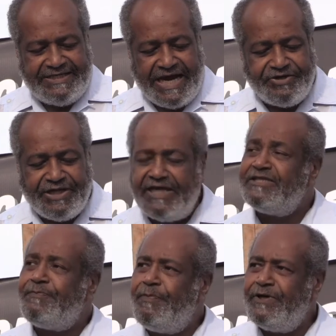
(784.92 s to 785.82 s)
Daniel
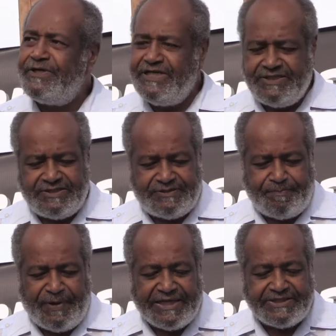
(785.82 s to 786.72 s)
Ellsberg is
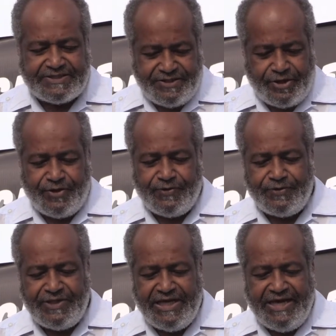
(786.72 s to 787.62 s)
best
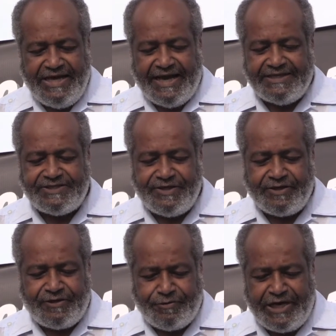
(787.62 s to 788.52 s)
known as
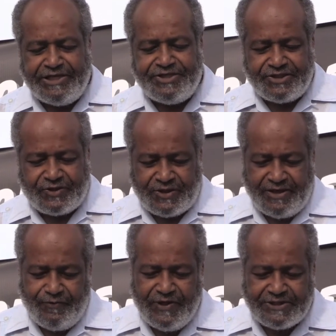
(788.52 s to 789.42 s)
the courageous
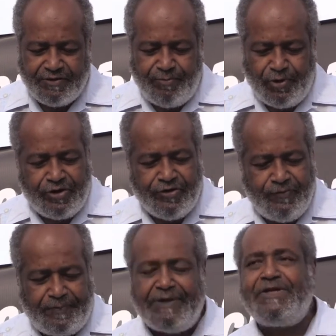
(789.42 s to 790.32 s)
whistleblower
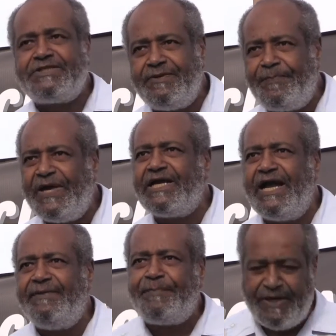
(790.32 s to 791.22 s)
who published the
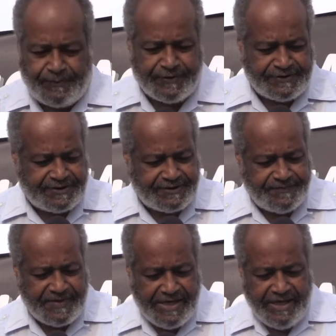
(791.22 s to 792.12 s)
Pentagon Papers.
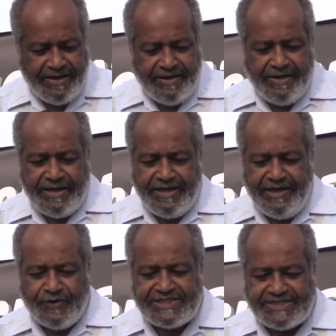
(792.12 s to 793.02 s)
And
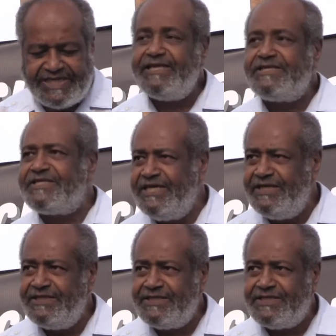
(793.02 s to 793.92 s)
he was
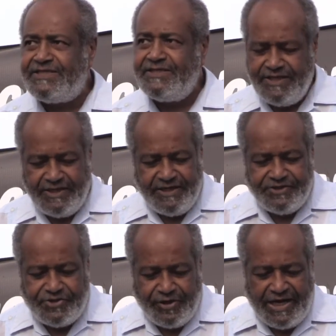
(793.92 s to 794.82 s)
sentenced
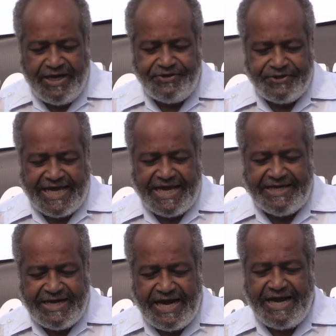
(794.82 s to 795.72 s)
to
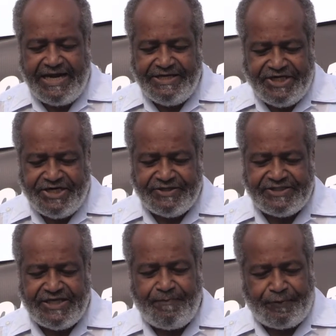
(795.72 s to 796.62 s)
109
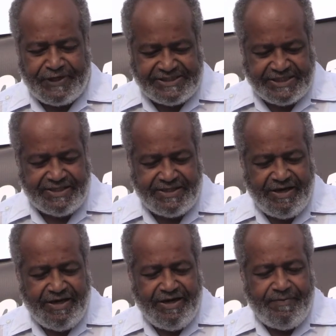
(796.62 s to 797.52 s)
years in prison
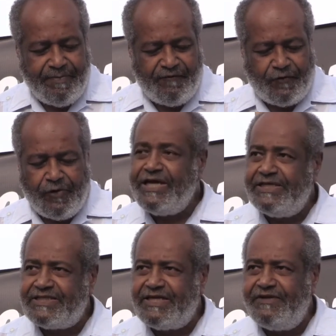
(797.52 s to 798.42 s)
before
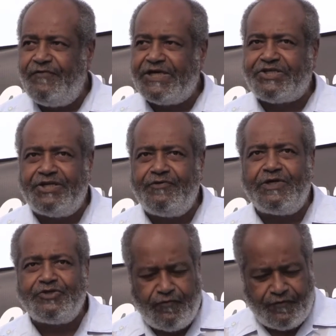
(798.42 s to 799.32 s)
his conviction
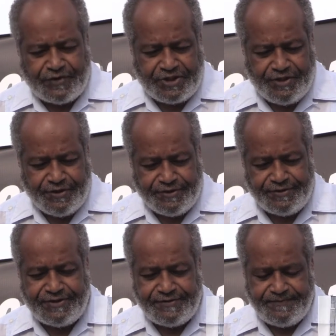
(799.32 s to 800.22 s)
was overturned.